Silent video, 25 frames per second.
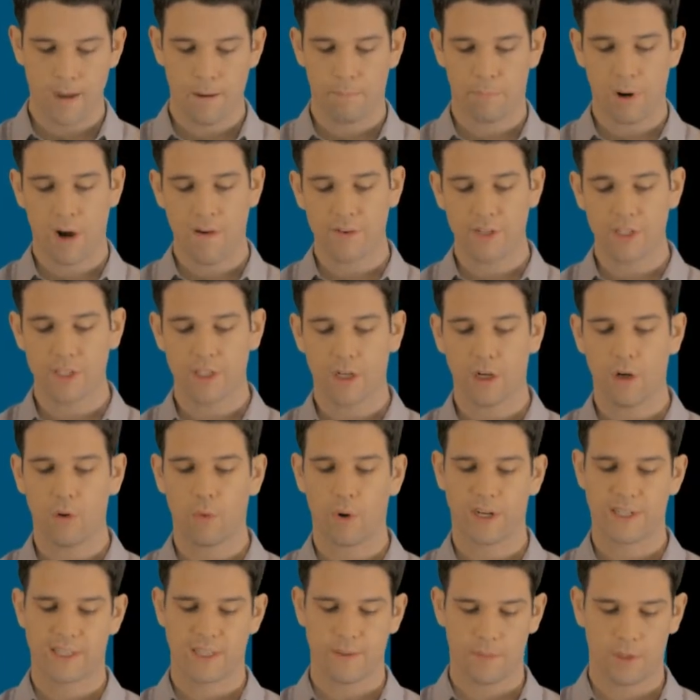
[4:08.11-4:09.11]
preventil
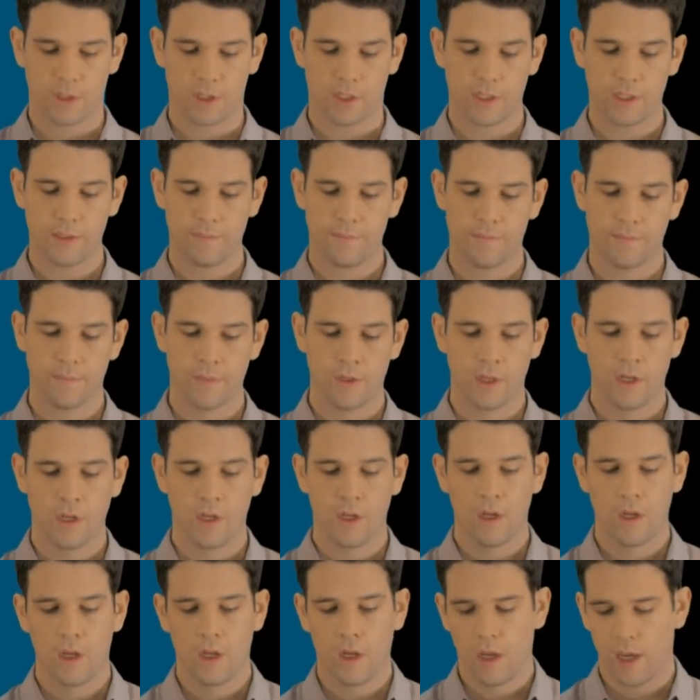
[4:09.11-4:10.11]
works similarly.
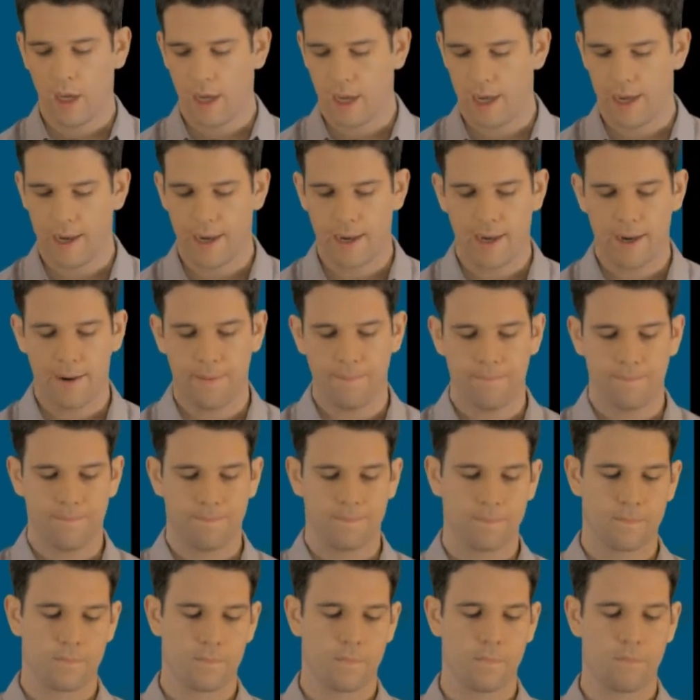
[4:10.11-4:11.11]
I'm
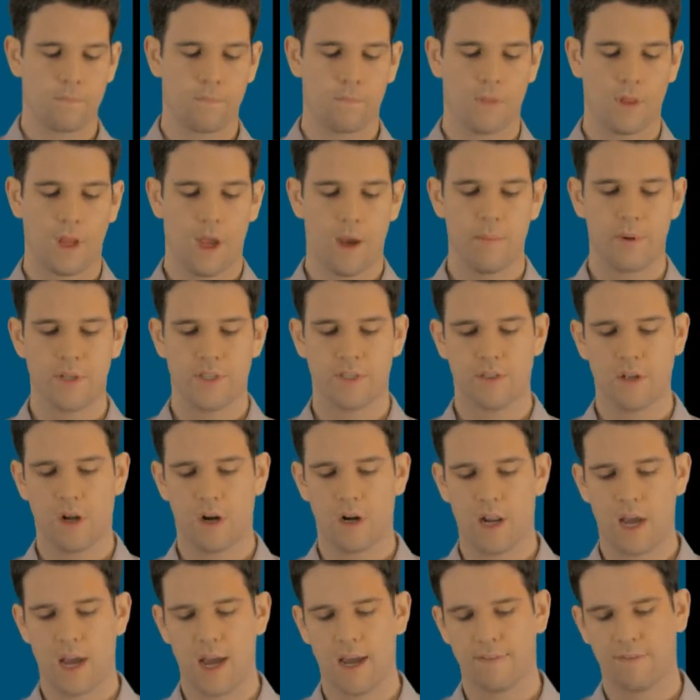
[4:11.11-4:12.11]
going to
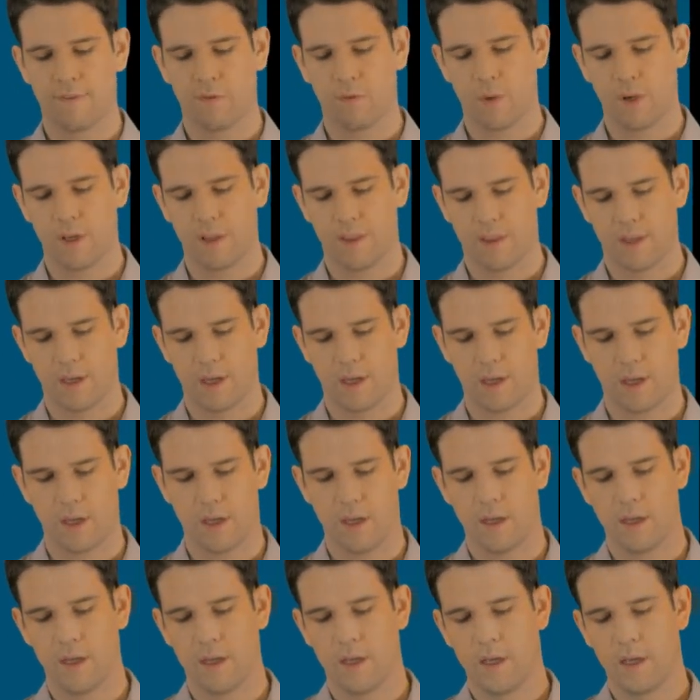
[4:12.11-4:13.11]
start off with
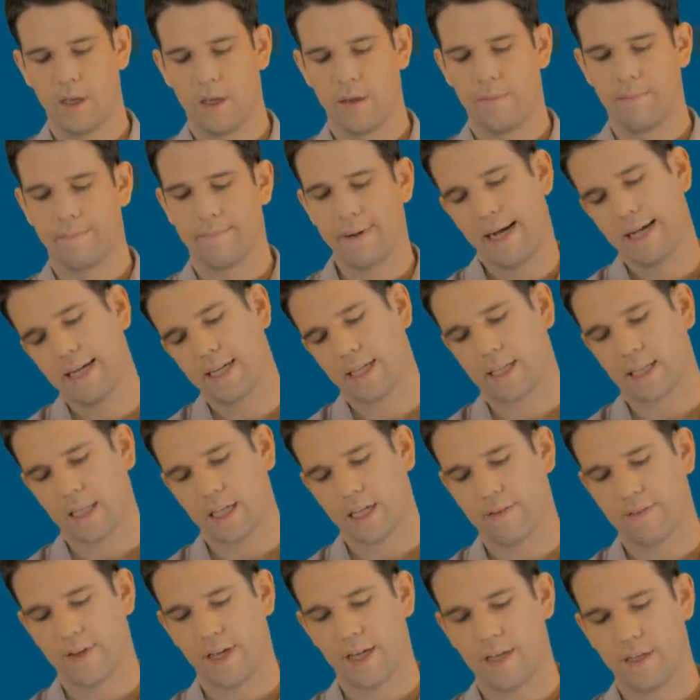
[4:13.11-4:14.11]
a bind a click
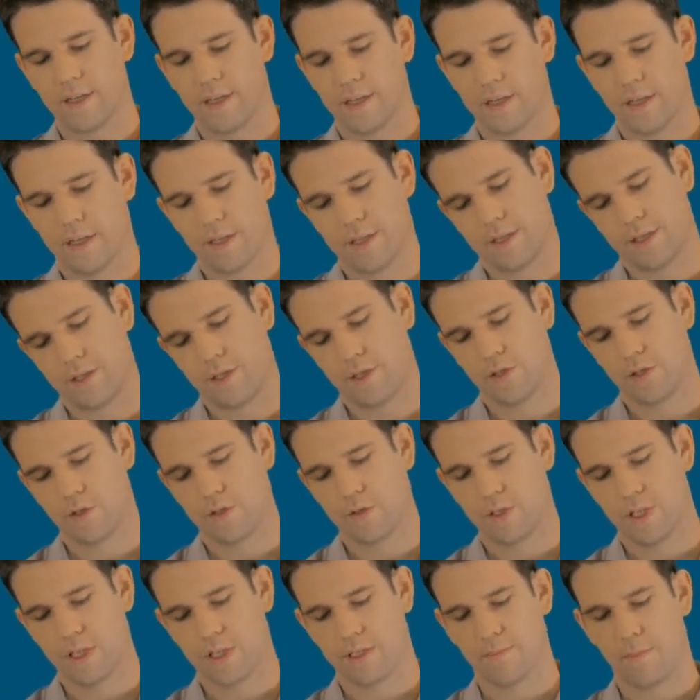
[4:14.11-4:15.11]
event to
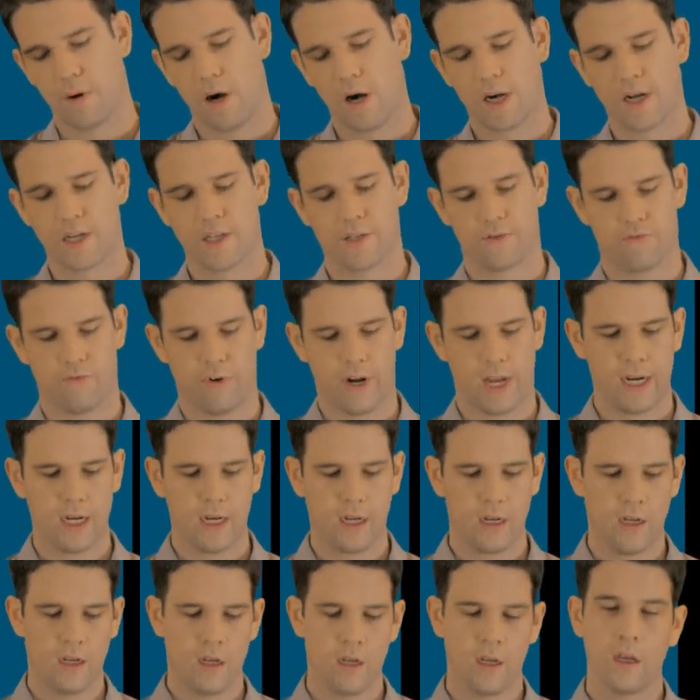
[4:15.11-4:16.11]
these mark as read
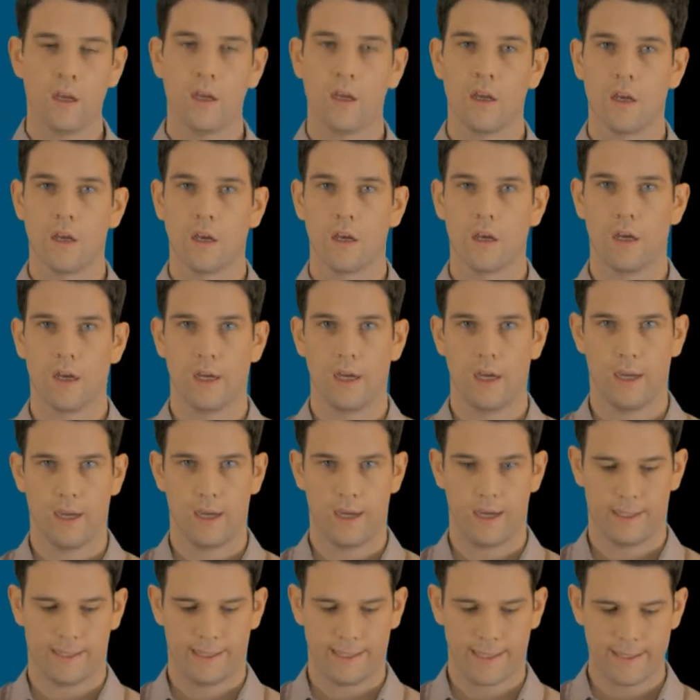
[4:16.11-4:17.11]

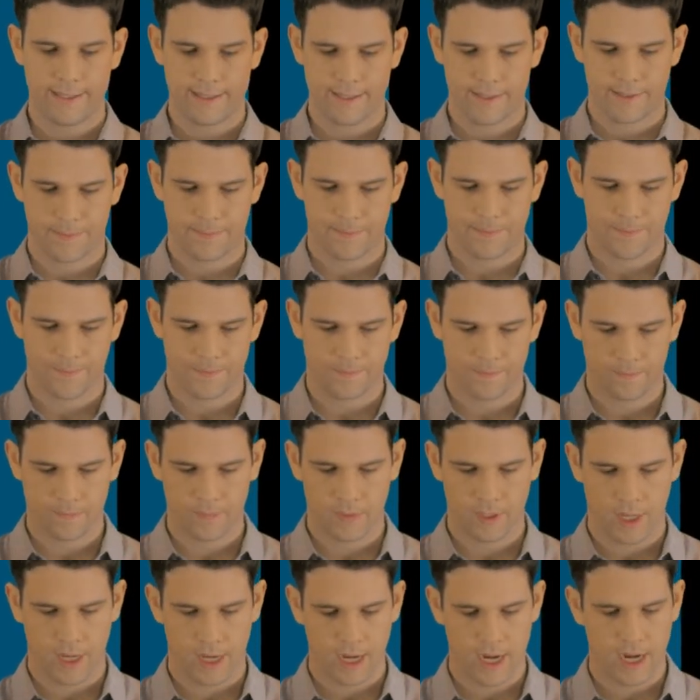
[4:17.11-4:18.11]
links.
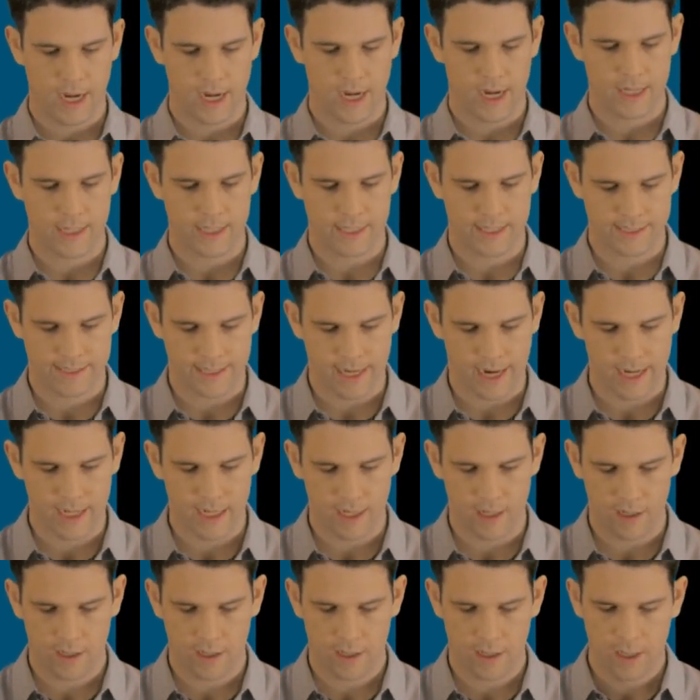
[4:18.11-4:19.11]
And inside
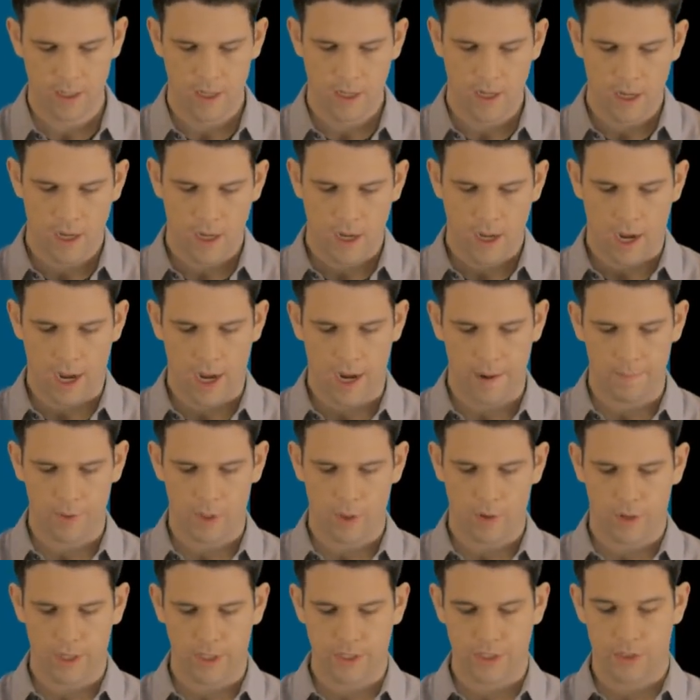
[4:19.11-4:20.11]
here, I'm
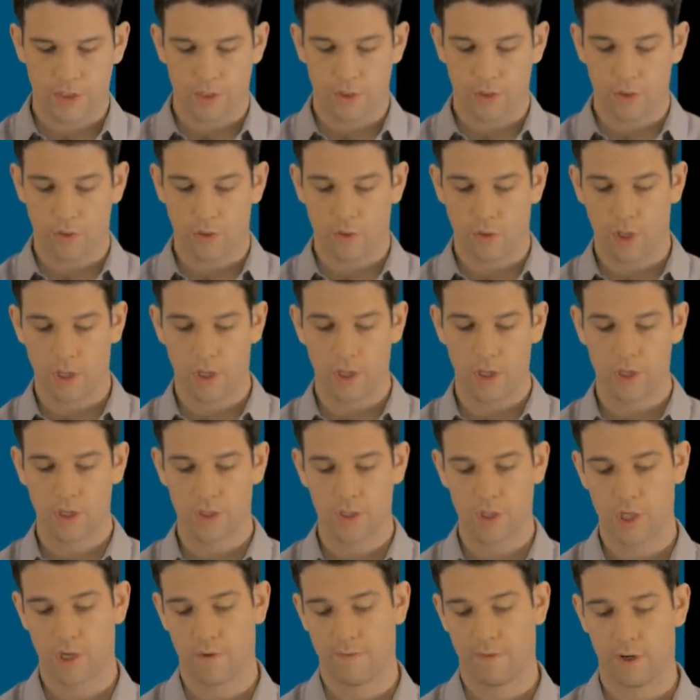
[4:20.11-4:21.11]
going to
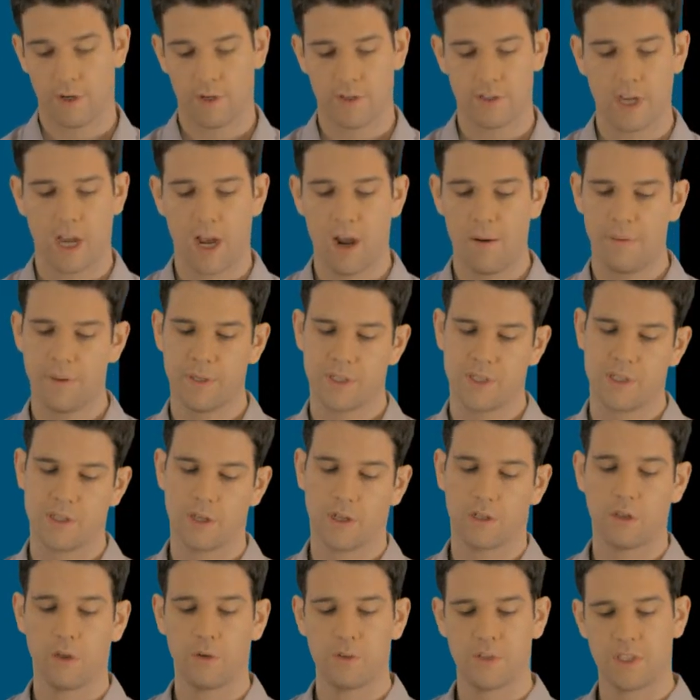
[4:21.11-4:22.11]
traverse up to the
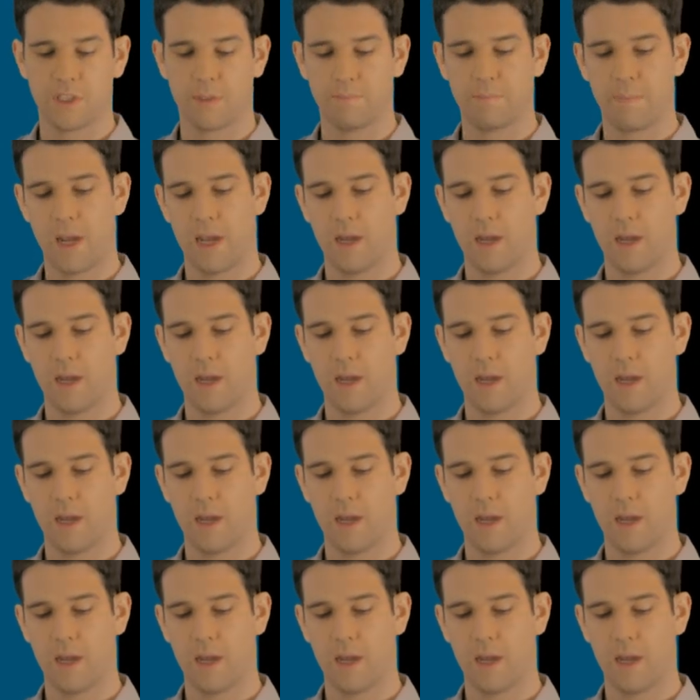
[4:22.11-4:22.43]
closest